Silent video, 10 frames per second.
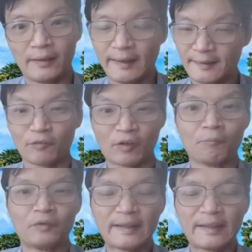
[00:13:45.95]
Desktop
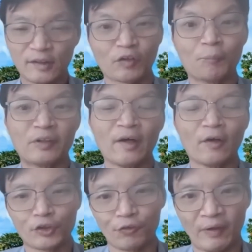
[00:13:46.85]
computer
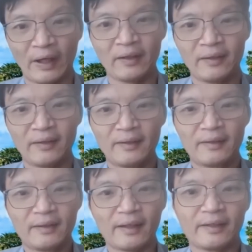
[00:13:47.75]
also fine.
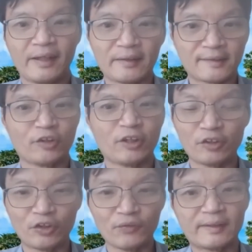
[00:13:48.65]
Get the student
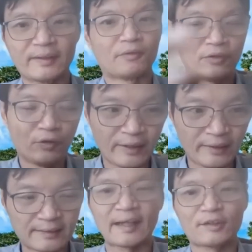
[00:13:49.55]
to use it during
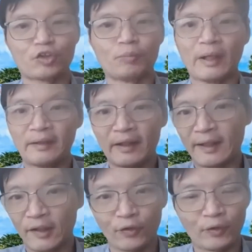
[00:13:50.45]
this classroom, and then
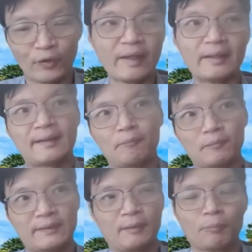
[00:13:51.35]
they create some
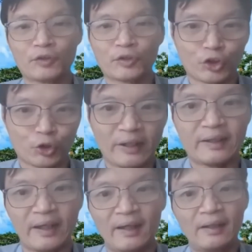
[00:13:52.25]
simple social
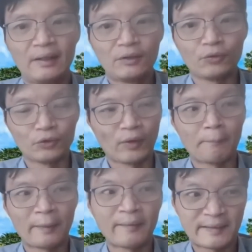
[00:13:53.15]
media to
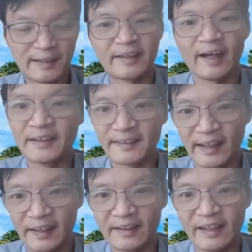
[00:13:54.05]
encapsulate their
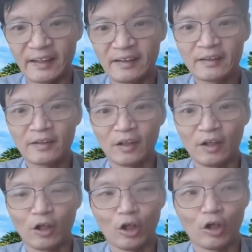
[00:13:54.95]
understanding
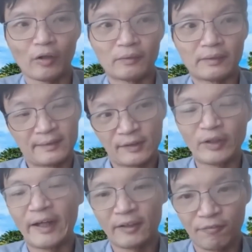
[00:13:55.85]
or
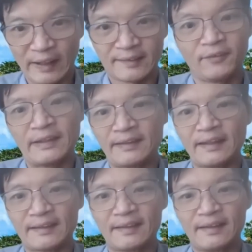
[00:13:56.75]
student artifacts, all these
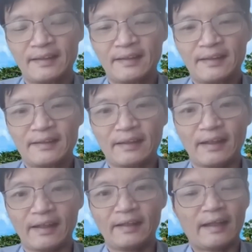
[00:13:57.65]
things,
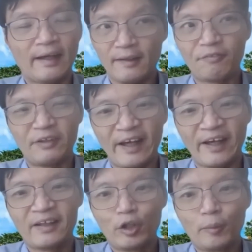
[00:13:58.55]
and leave it there.